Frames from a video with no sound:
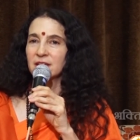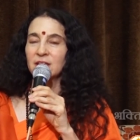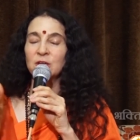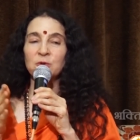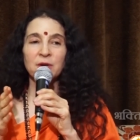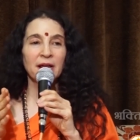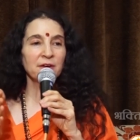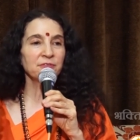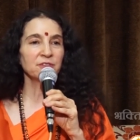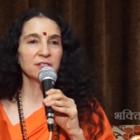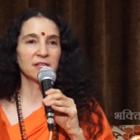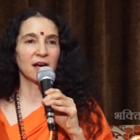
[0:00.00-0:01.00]
you
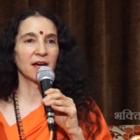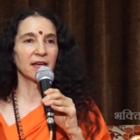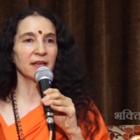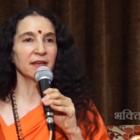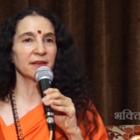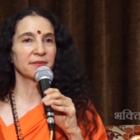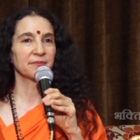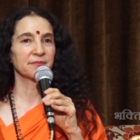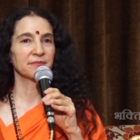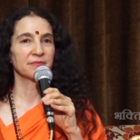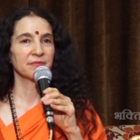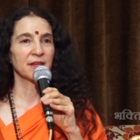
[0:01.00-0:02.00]
never die.
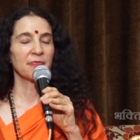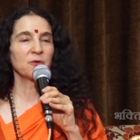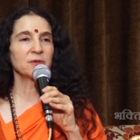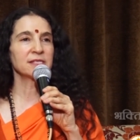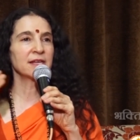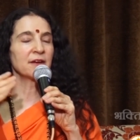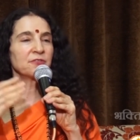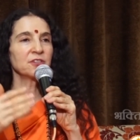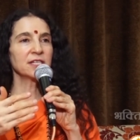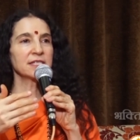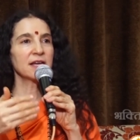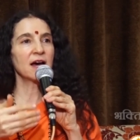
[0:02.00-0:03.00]
There was never
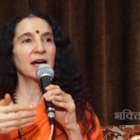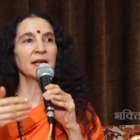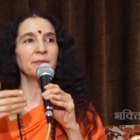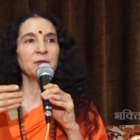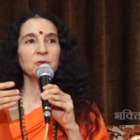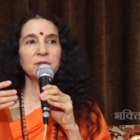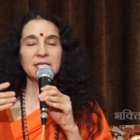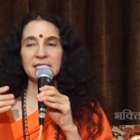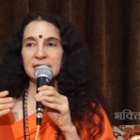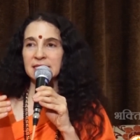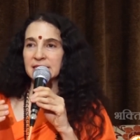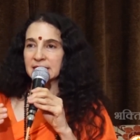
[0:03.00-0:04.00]
a time you
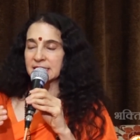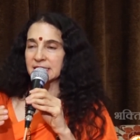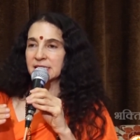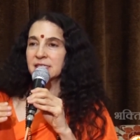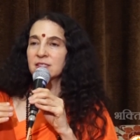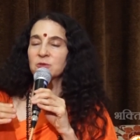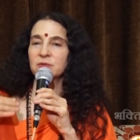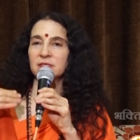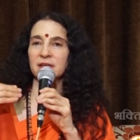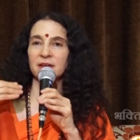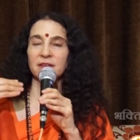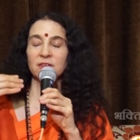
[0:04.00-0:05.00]
didn't exist.
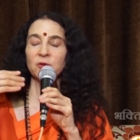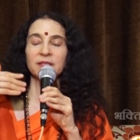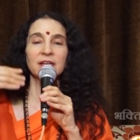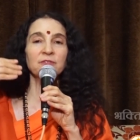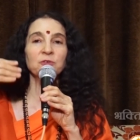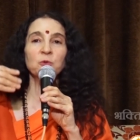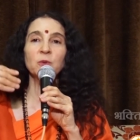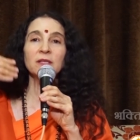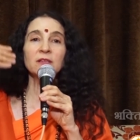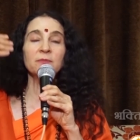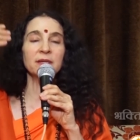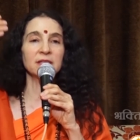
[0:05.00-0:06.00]
There never
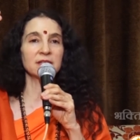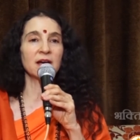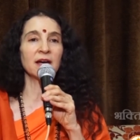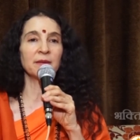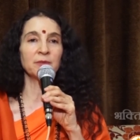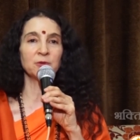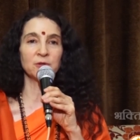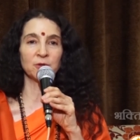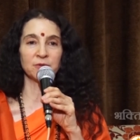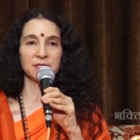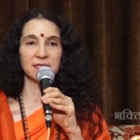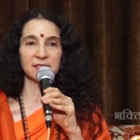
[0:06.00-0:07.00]
will be a time you
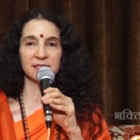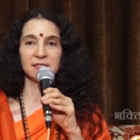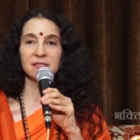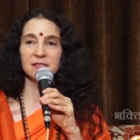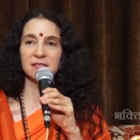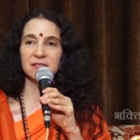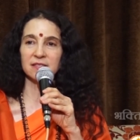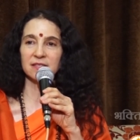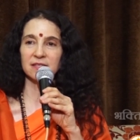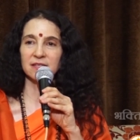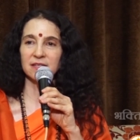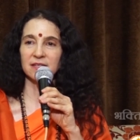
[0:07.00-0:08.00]
don't exist.
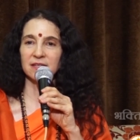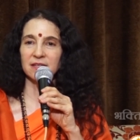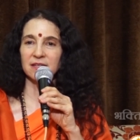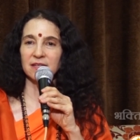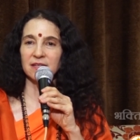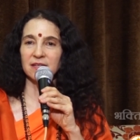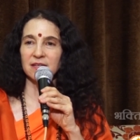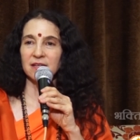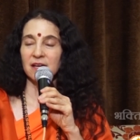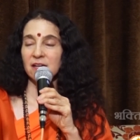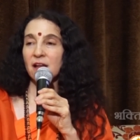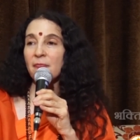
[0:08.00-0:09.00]

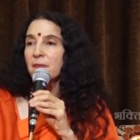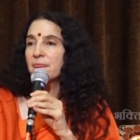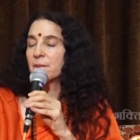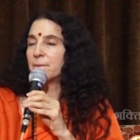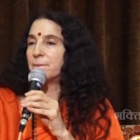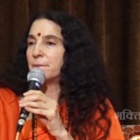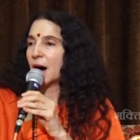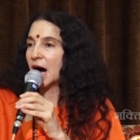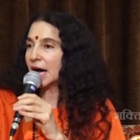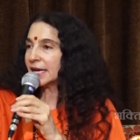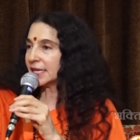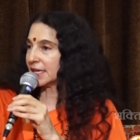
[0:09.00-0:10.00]
Not that the
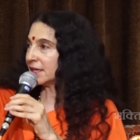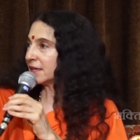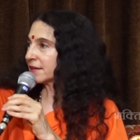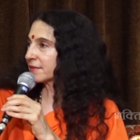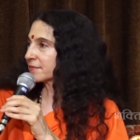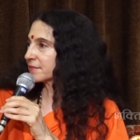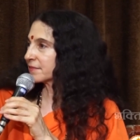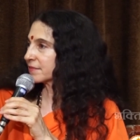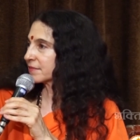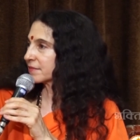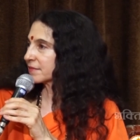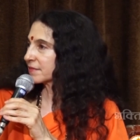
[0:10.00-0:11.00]
body
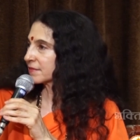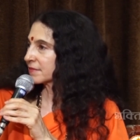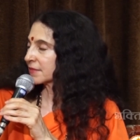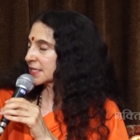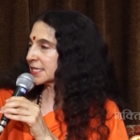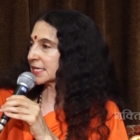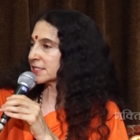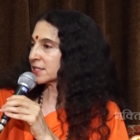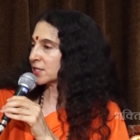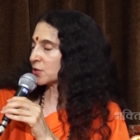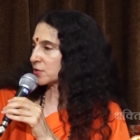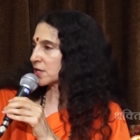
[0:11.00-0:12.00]

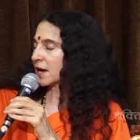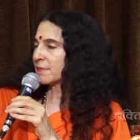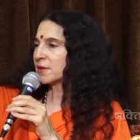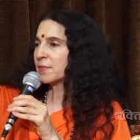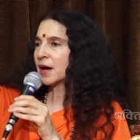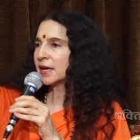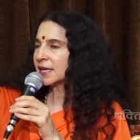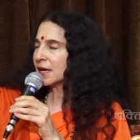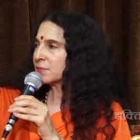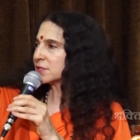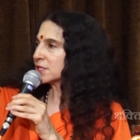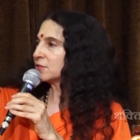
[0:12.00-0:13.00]
doesn't know time. The body
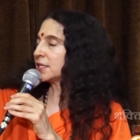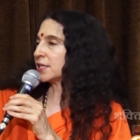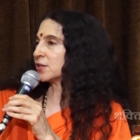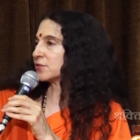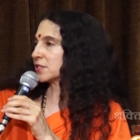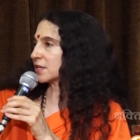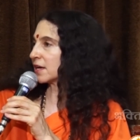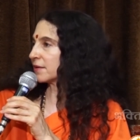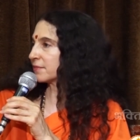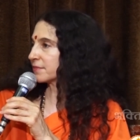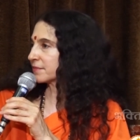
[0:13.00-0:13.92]
absolutely knows time.